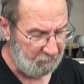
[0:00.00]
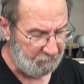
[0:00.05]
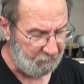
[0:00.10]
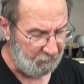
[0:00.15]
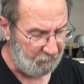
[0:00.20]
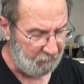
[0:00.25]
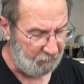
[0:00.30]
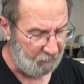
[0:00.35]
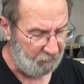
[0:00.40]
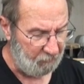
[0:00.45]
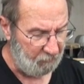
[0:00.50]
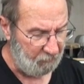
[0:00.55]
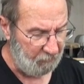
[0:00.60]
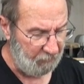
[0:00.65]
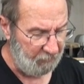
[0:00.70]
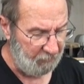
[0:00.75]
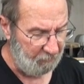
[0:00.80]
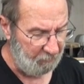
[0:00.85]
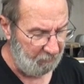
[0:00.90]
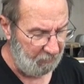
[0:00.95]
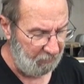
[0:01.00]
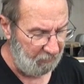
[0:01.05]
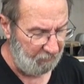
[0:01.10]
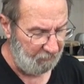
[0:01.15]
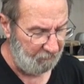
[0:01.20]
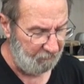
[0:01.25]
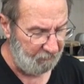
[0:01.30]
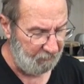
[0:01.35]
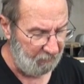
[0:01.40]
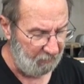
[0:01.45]
So it
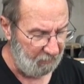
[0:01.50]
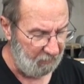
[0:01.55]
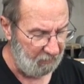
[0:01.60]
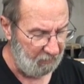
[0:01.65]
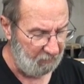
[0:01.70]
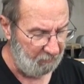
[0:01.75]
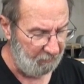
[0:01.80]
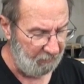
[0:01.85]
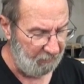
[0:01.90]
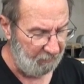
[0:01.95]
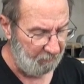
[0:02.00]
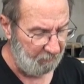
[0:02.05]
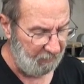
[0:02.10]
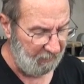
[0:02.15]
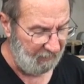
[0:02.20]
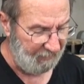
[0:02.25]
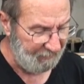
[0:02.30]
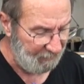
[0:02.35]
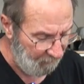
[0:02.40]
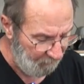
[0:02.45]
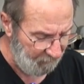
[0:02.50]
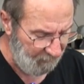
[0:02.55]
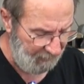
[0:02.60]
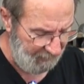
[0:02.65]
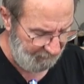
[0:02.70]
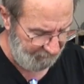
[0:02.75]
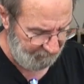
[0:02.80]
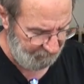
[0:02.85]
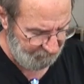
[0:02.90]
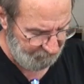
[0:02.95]
moved a little bit, but I don't
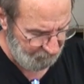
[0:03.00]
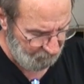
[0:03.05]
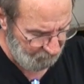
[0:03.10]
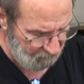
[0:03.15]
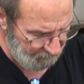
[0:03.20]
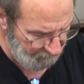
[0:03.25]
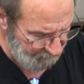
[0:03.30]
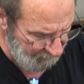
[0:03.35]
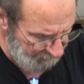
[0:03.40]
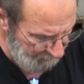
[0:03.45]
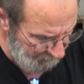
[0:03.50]
have it torqued